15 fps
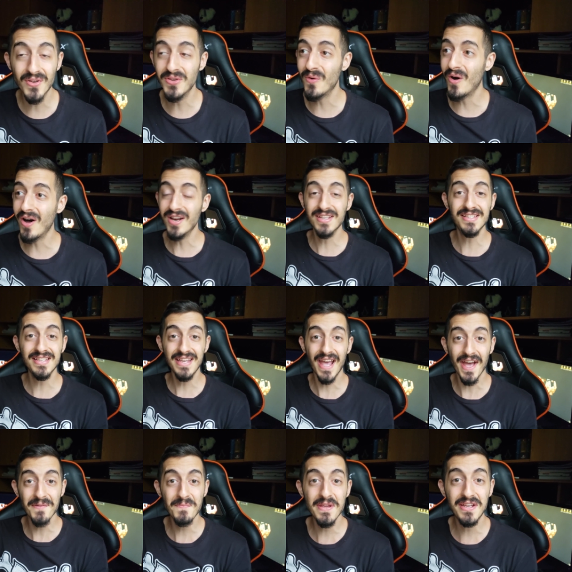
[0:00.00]
You honestly
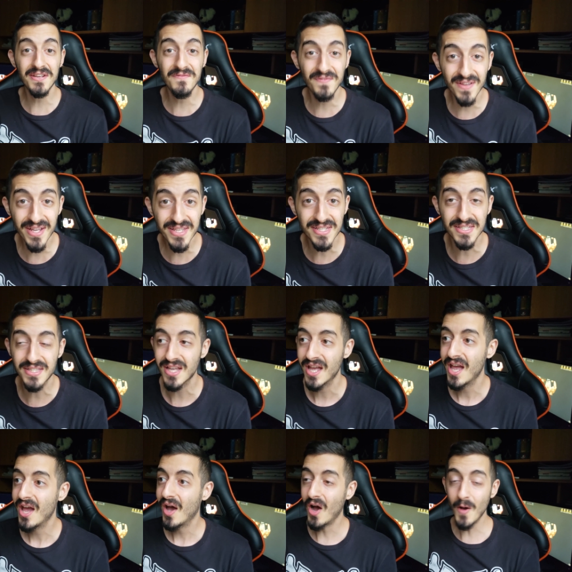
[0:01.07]
had me convinced
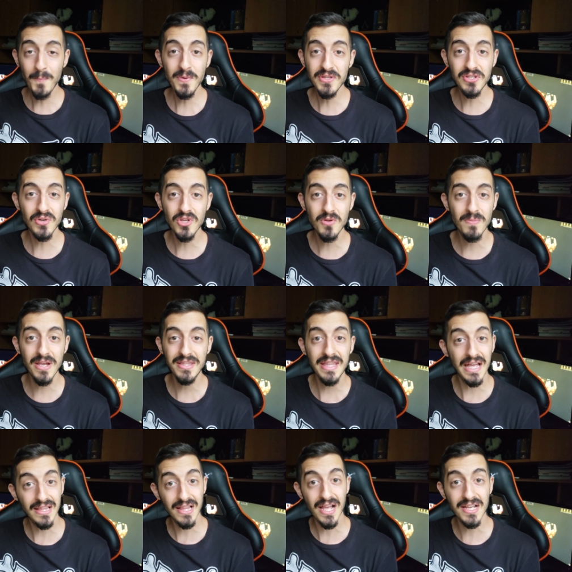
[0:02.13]
up until you made
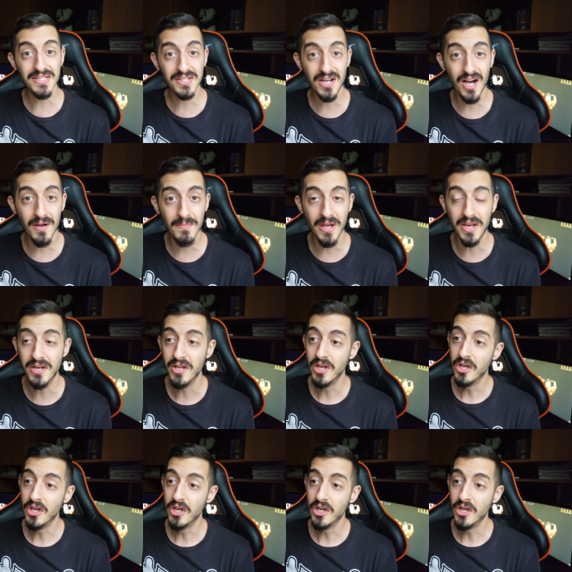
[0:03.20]
that last comment.